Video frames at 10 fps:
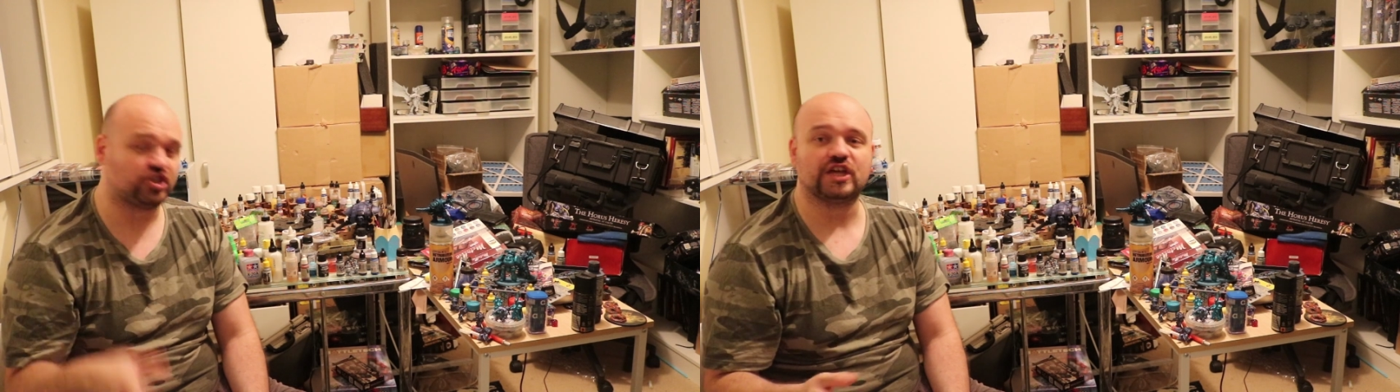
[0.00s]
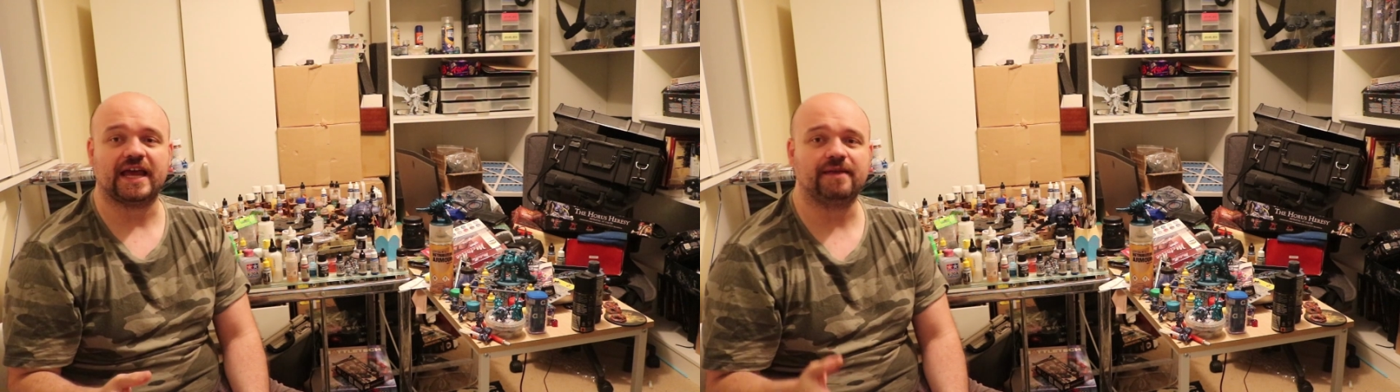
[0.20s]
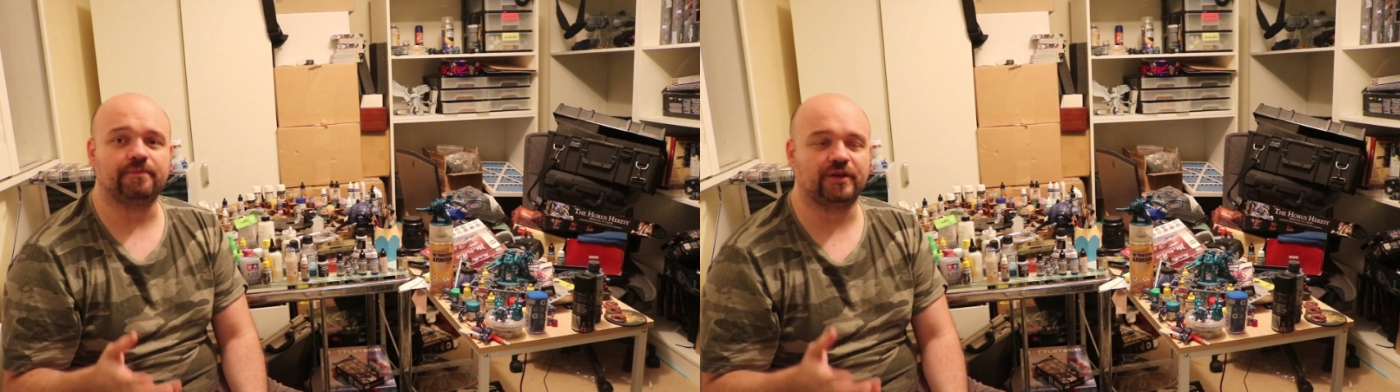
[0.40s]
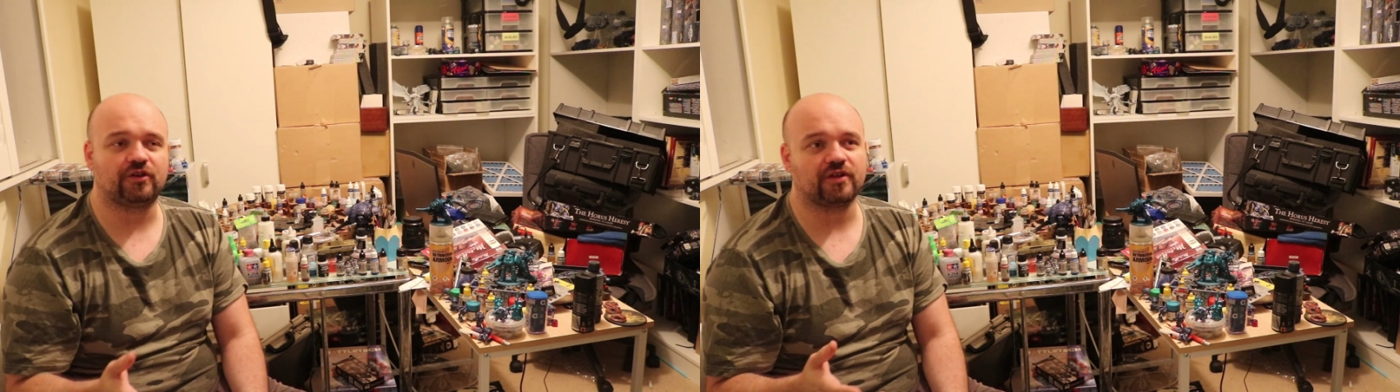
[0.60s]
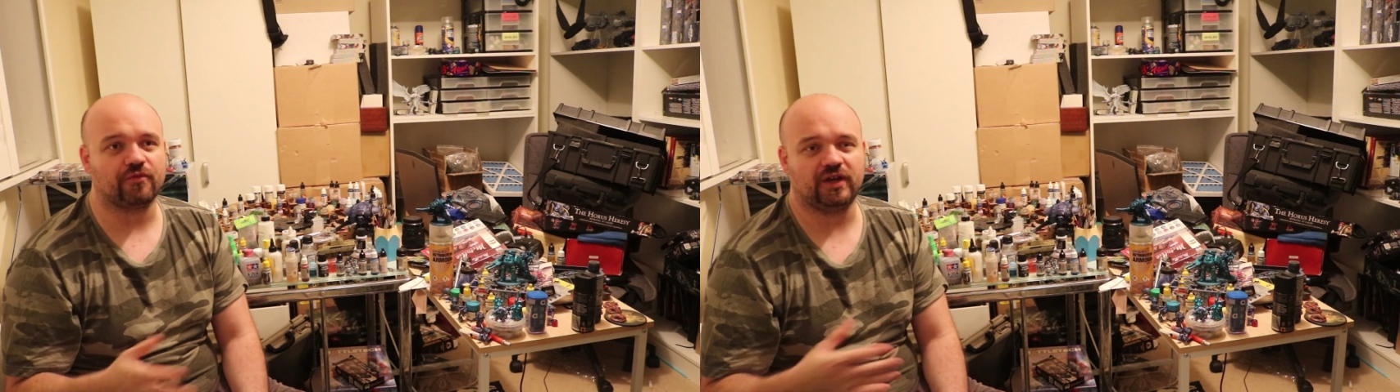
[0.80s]
a shame
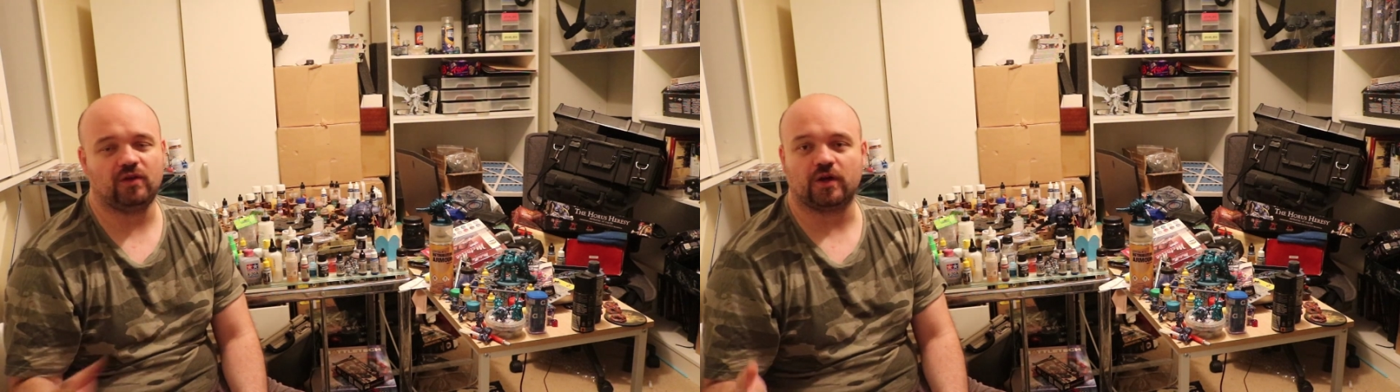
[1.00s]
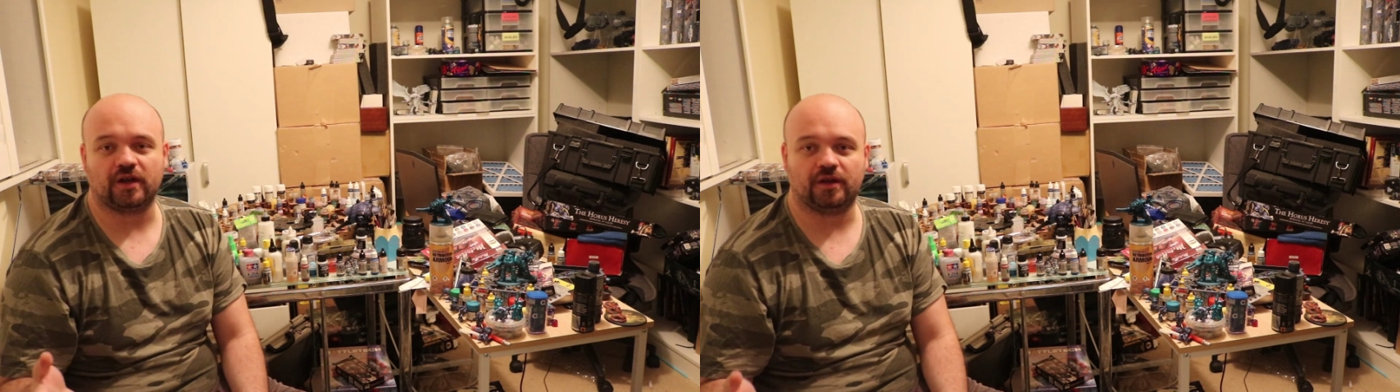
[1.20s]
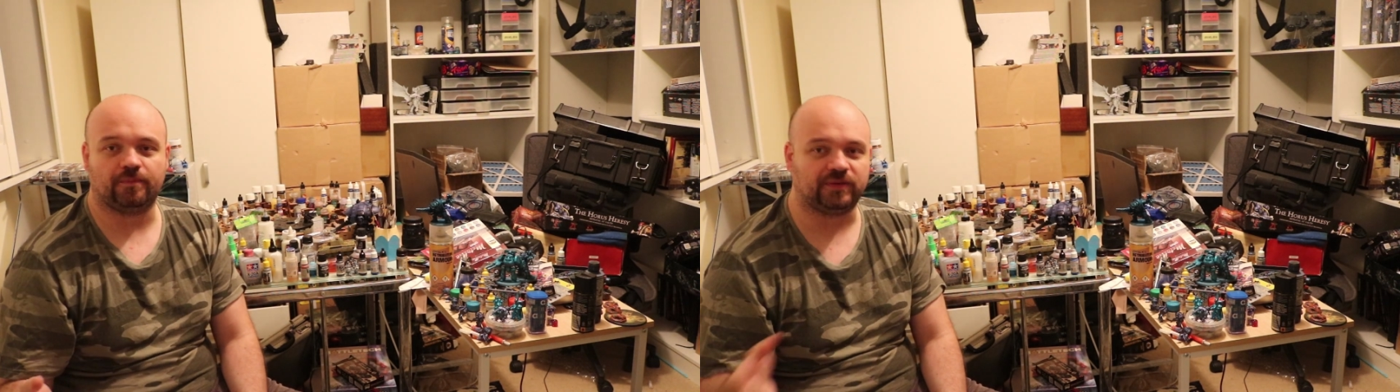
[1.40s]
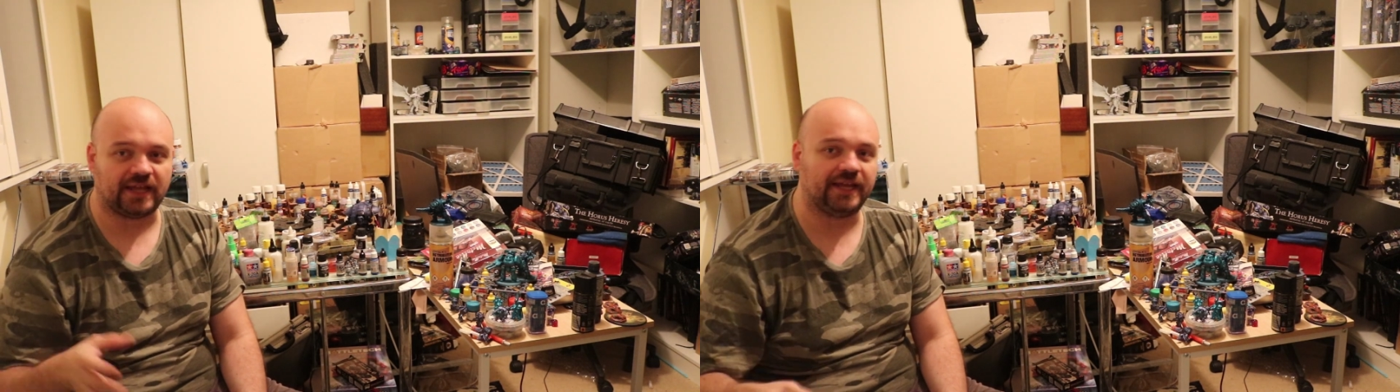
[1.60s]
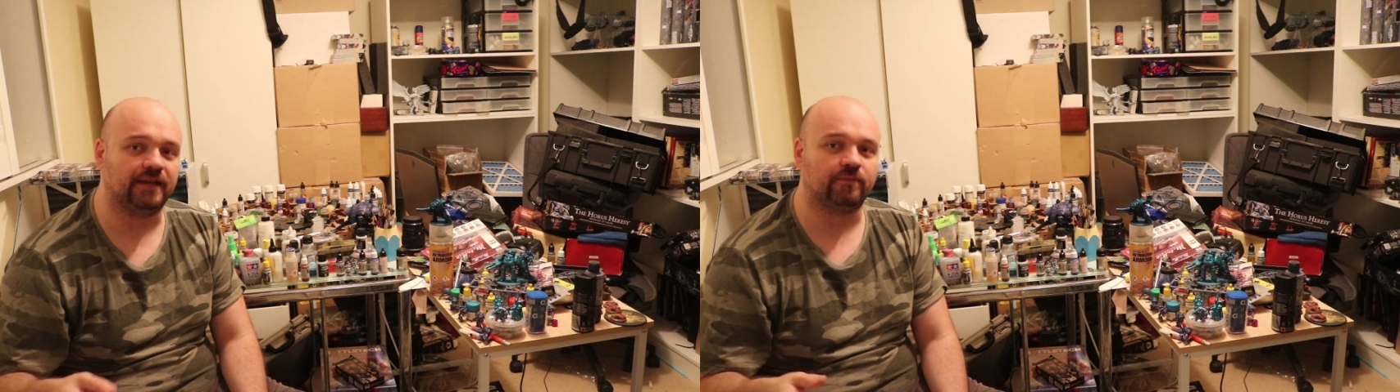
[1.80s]
because I really want to
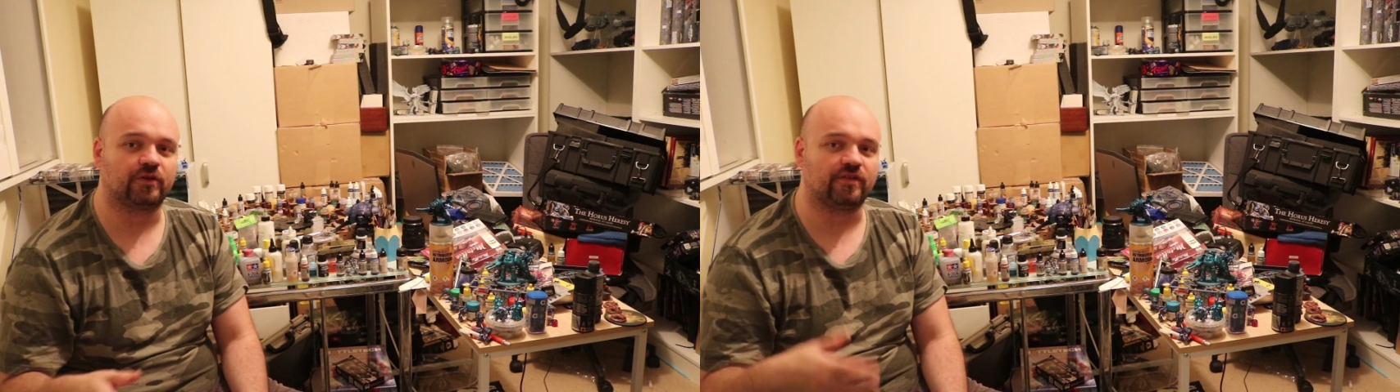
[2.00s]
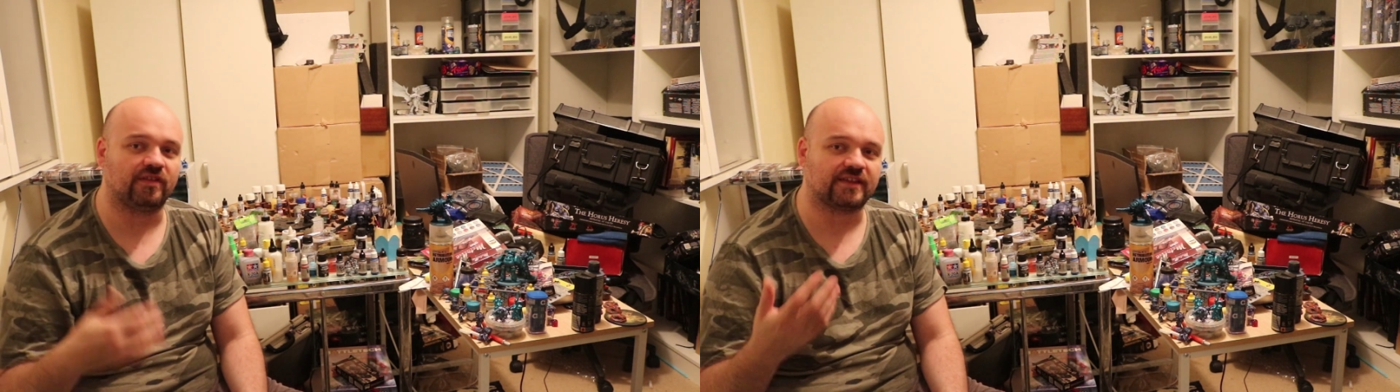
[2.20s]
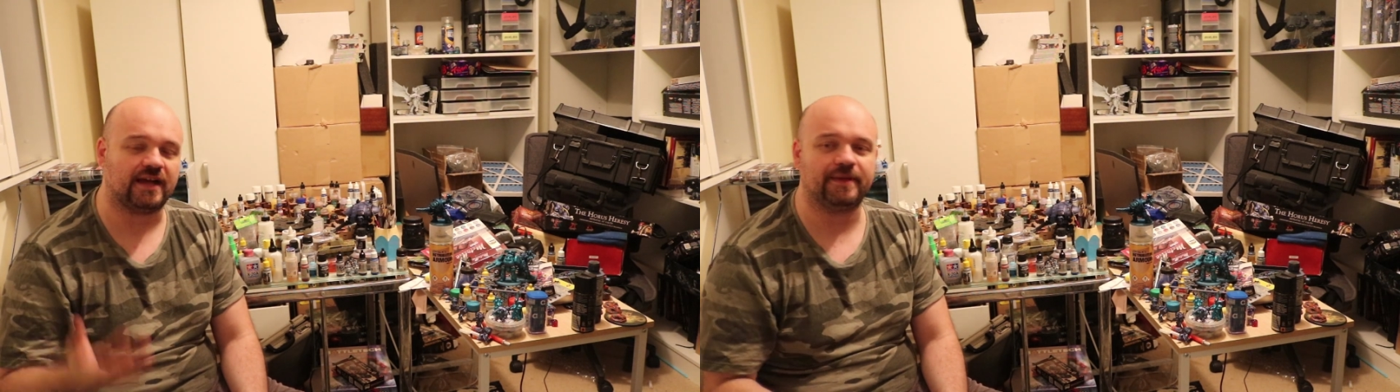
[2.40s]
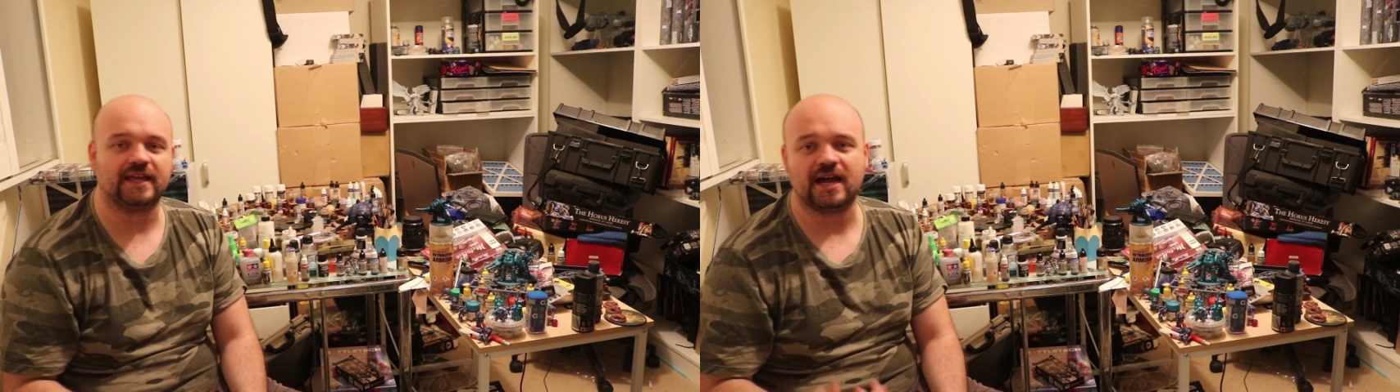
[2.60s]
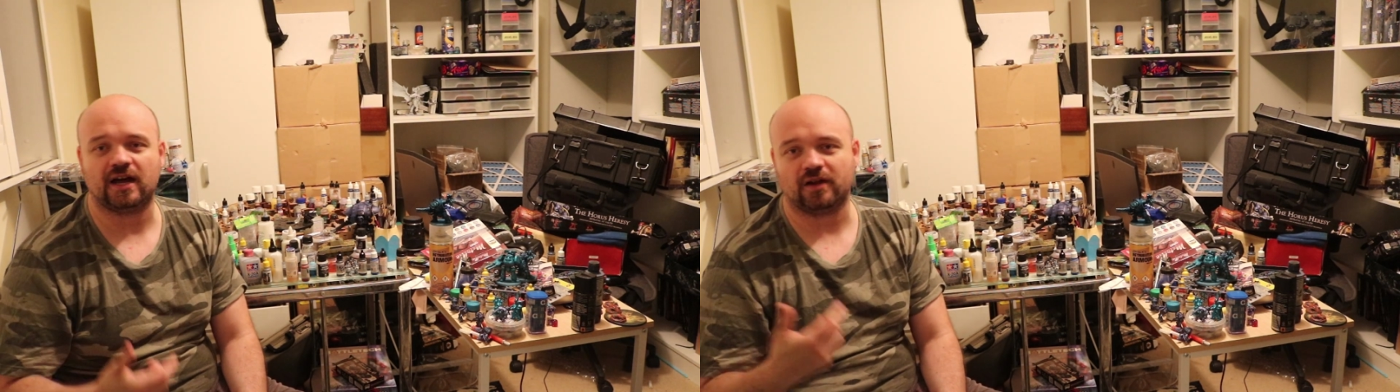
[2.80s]
play him because he's coming
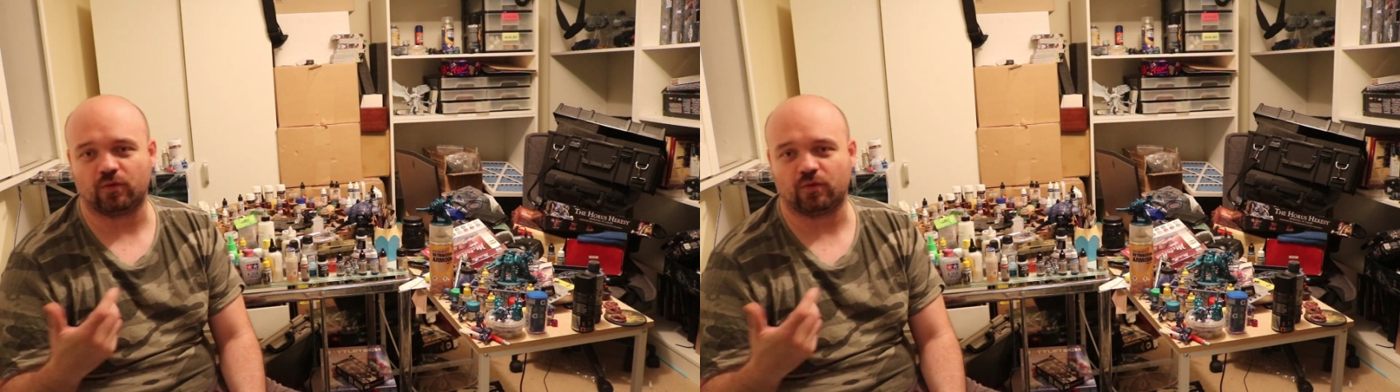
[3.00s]
out.